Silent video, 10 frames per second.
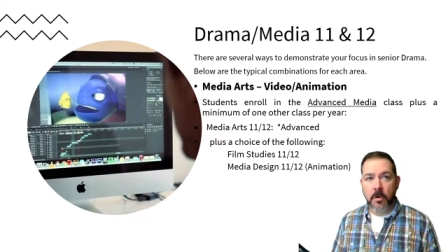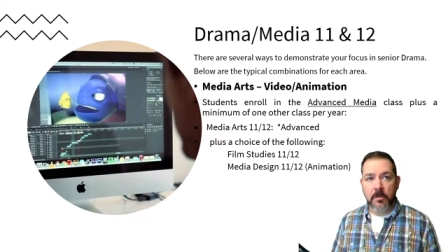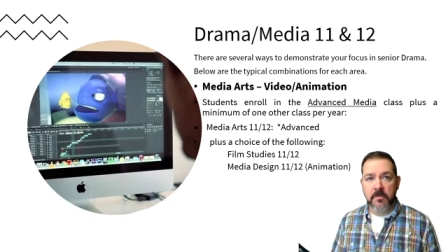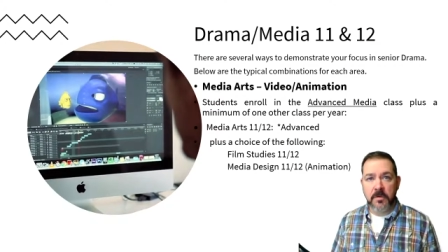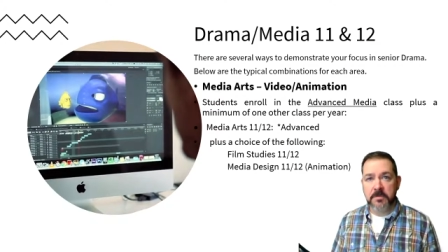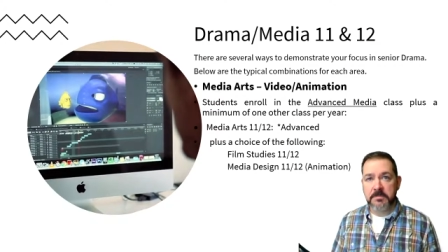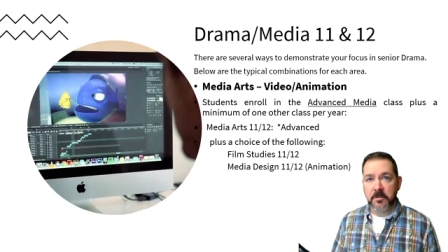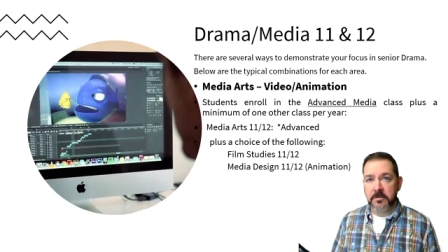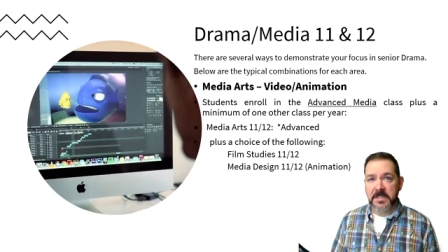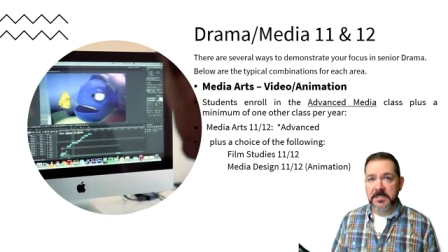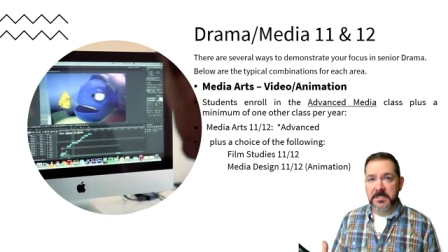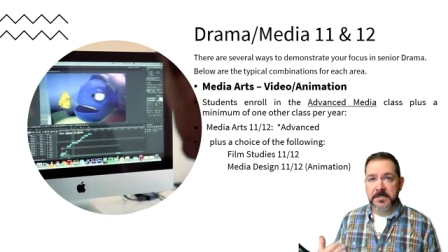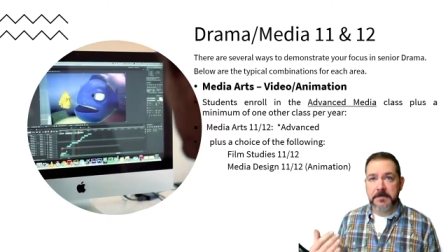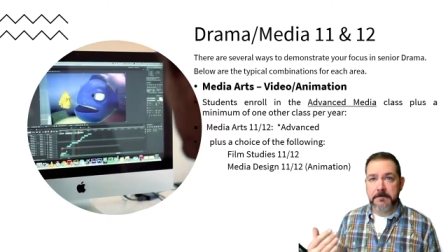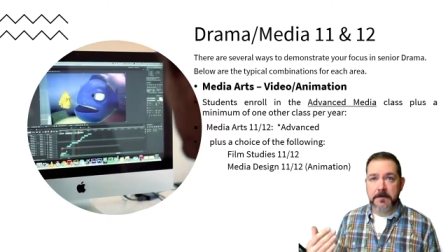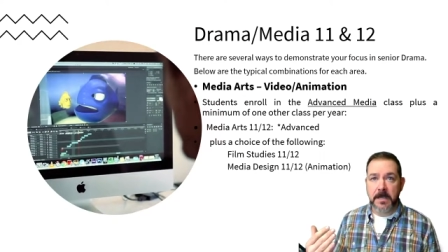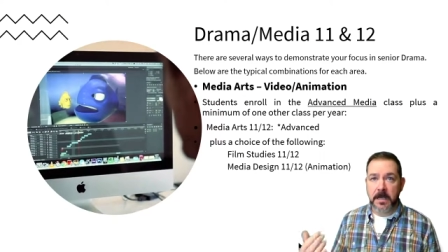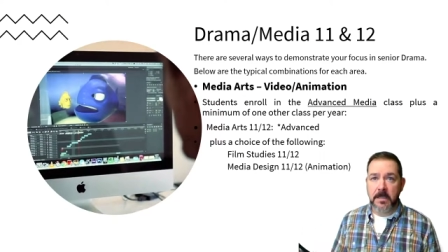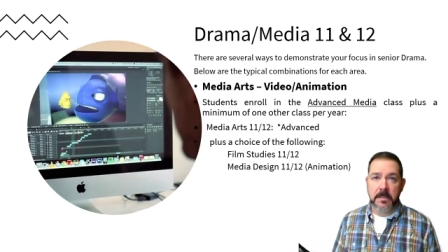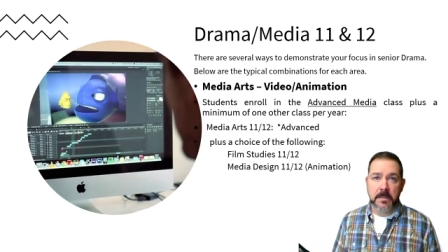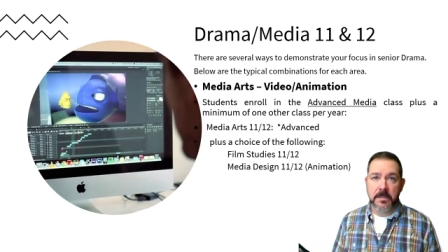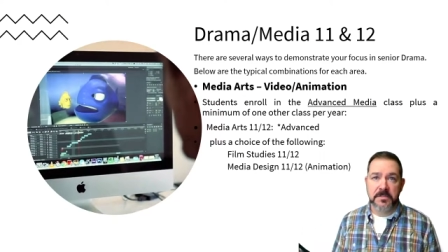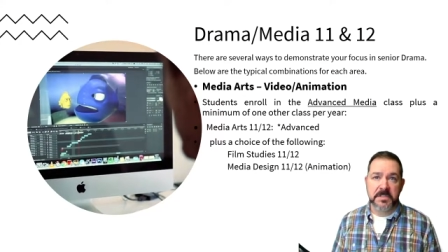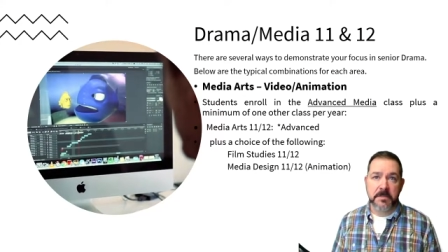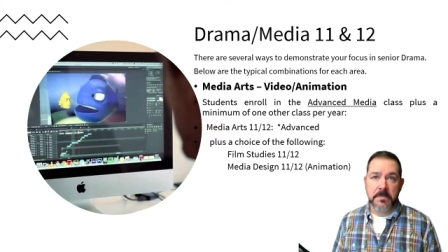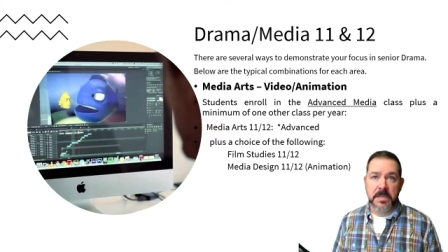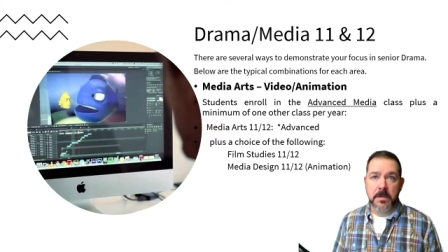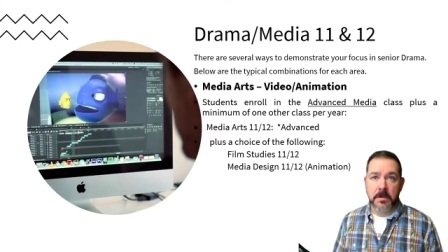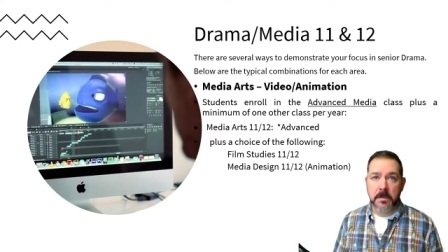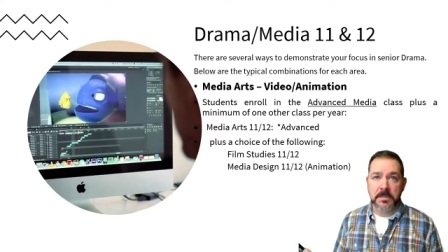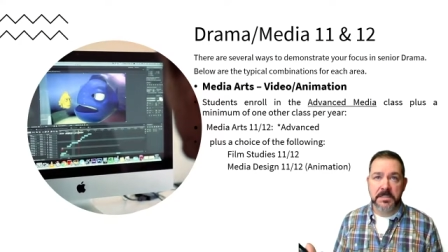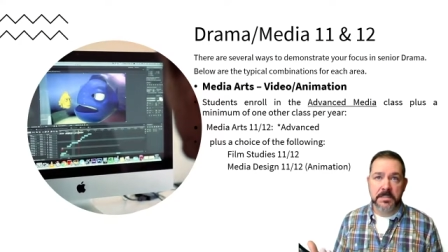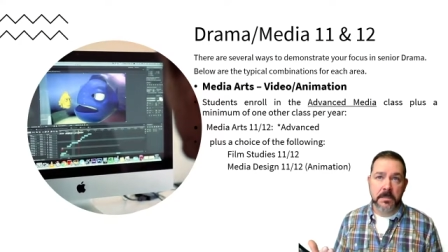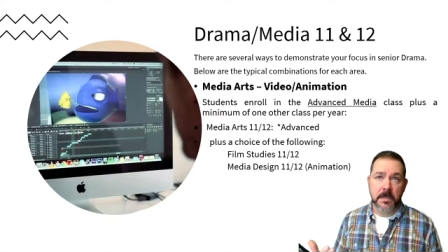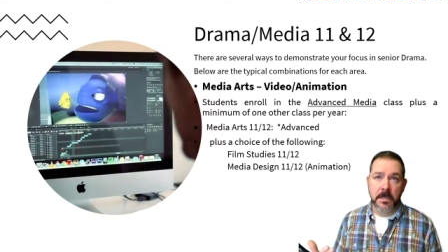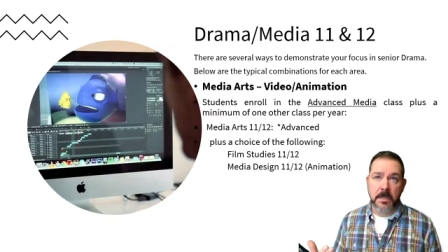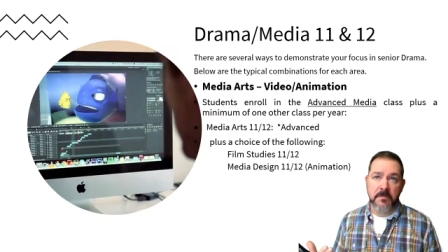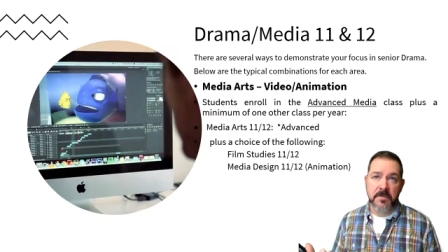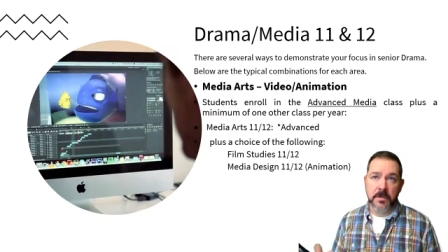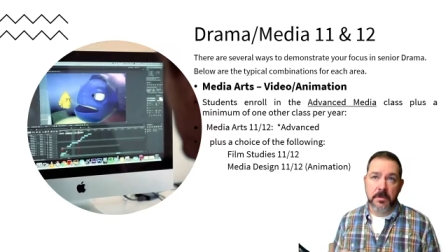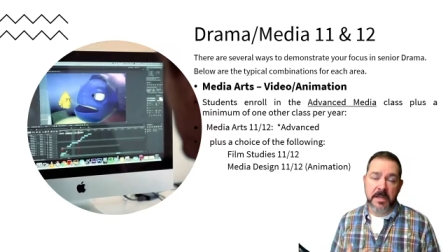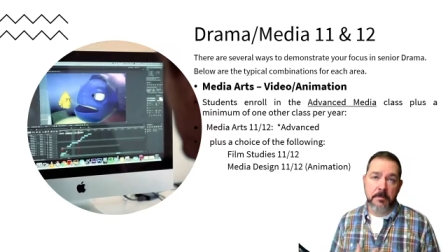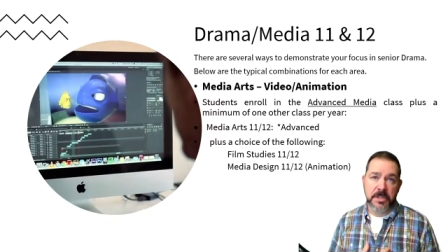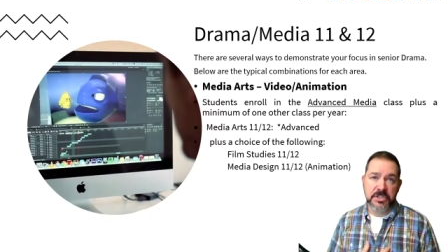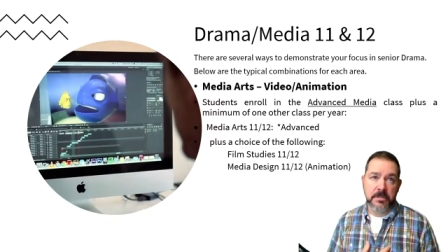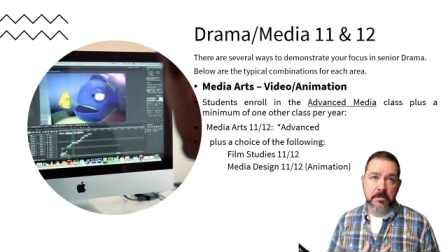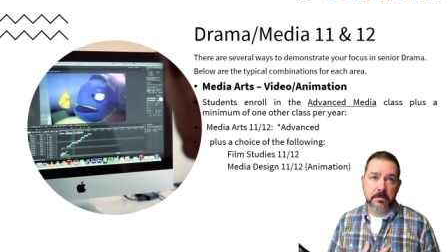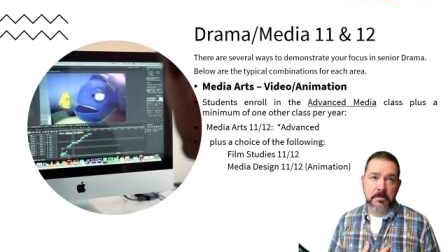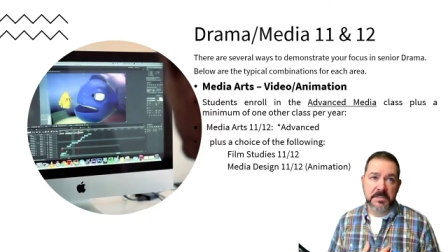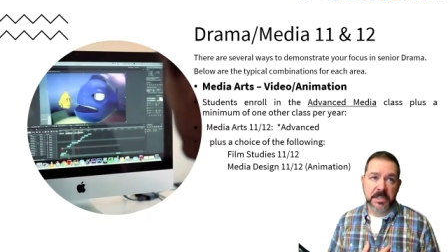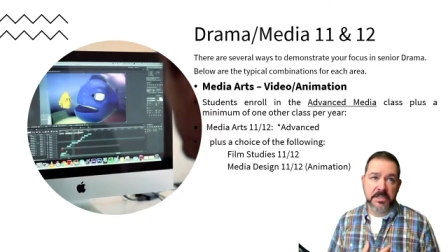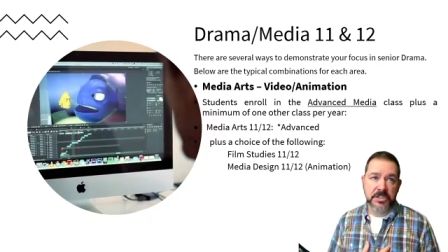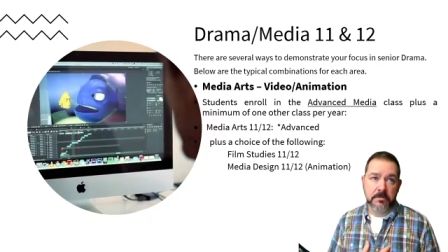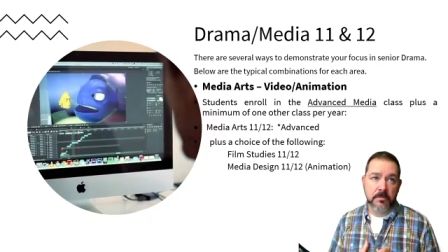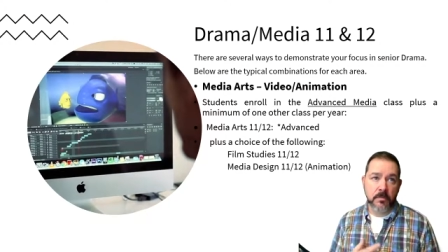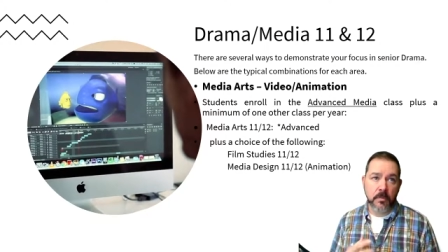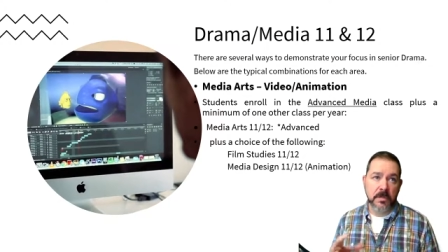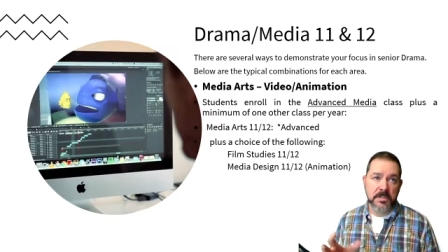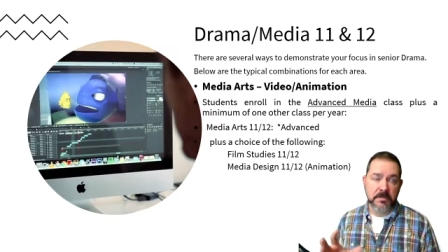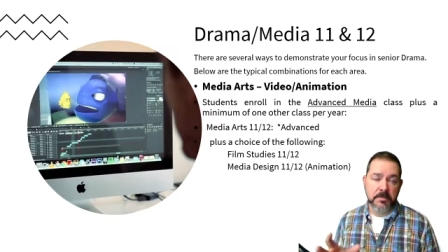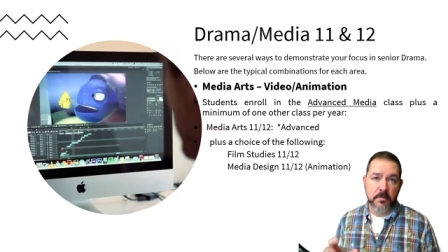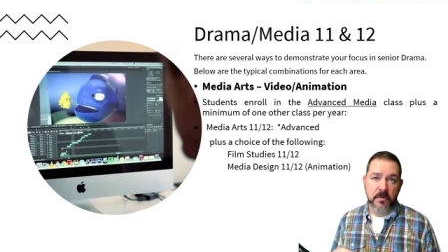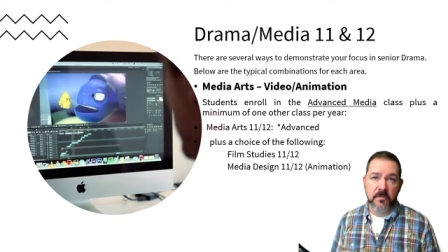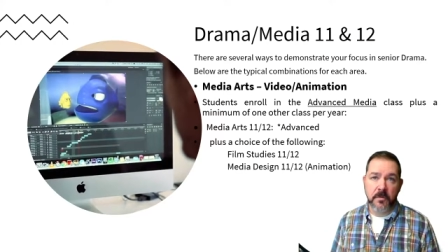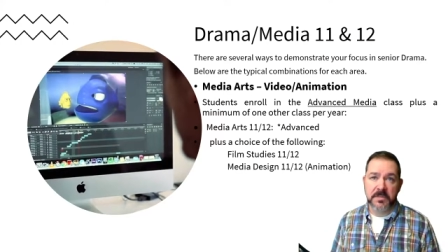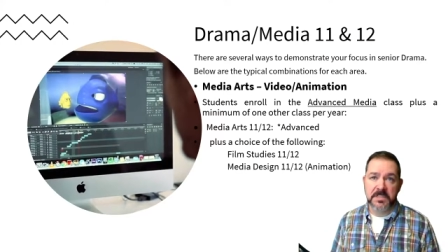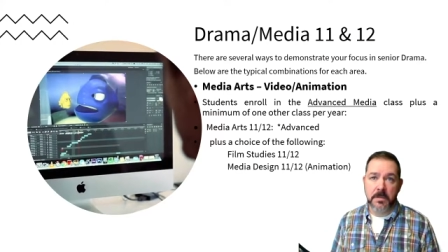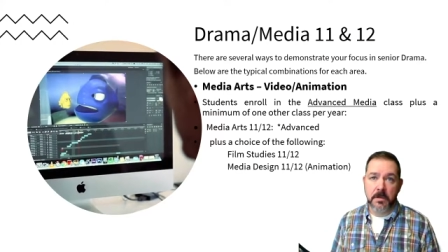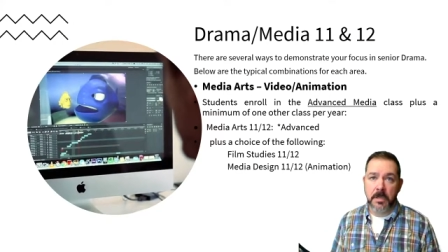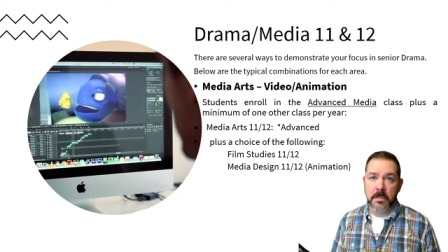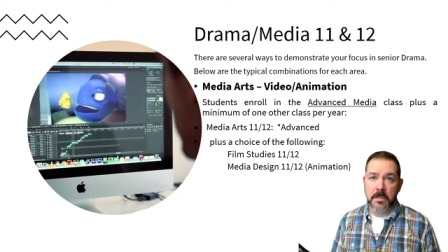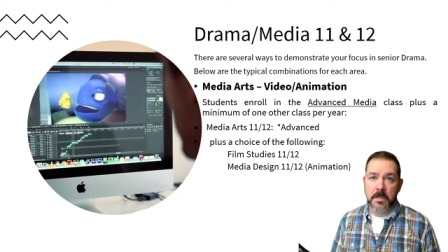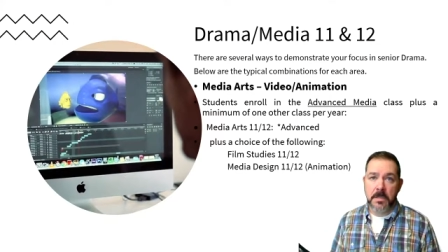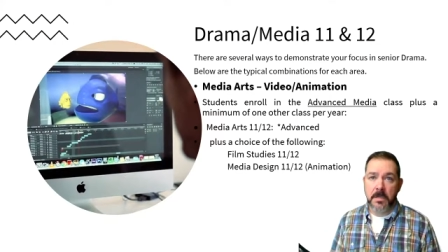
all of those processes, uh, there's the media arts uh, video animation section where it's a bit more focused on